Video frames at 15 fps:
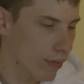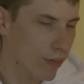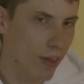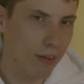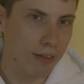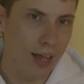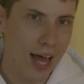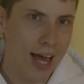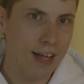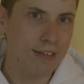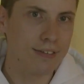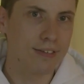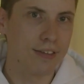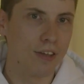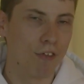
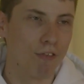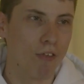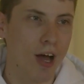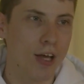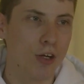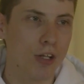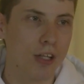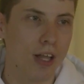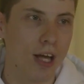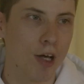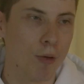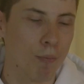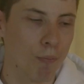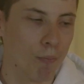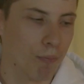The
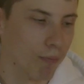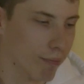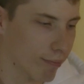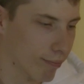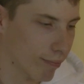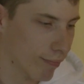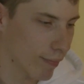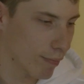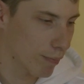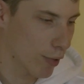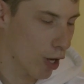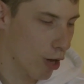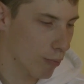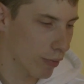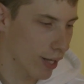final
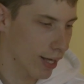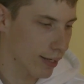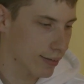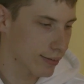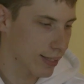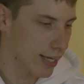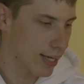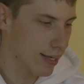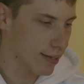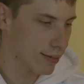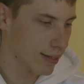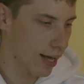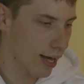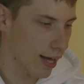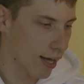complex is
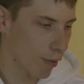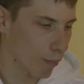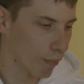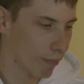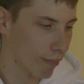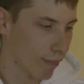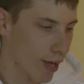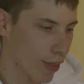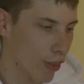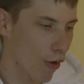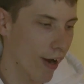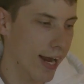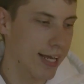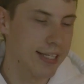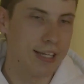
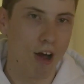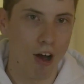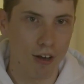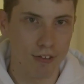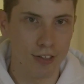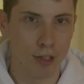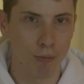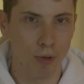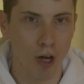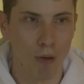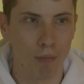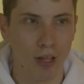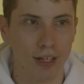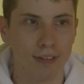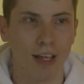their antioxidant
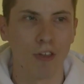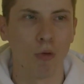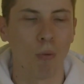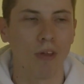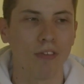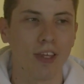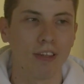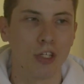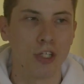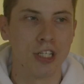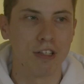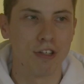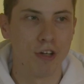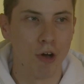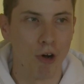complex. And the one thing that you
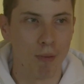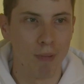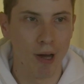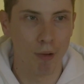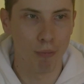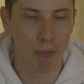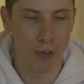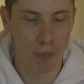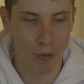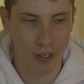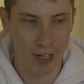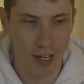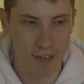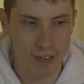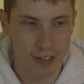need to know about
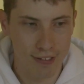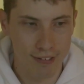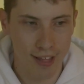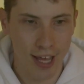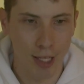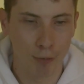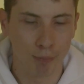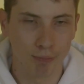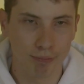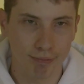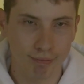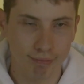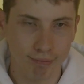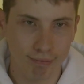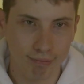pre-workouts is that,
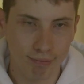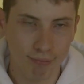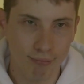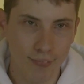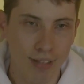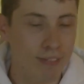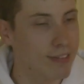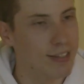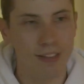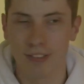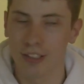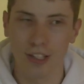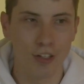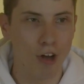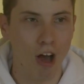and this
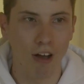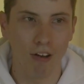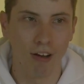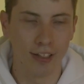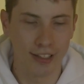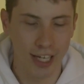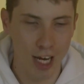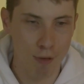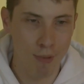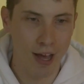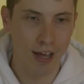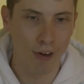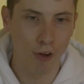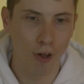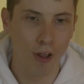isn't a knock on Gamma
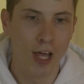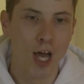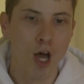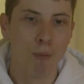at all,